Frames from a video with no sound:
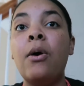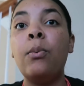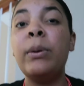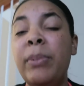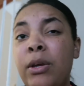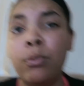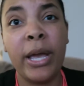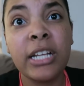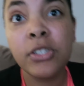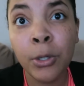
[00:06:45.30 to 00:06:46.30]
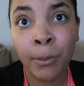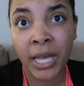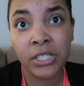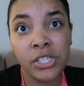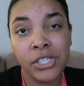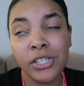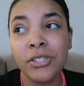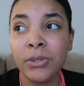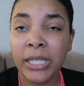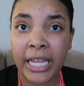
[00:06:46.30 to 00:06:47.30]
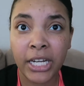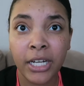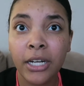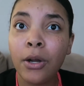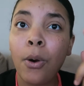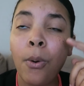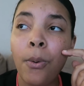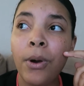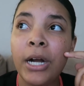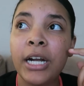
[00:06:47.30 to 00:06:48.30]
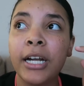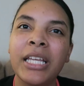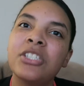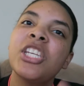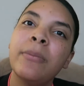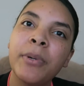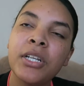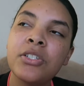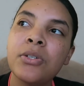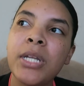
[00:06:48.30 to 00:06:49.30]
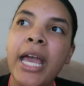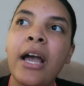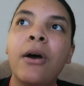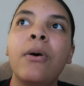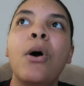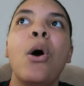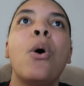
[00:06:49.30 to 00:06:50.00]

would be way too much to do later, or like cheaper to do now,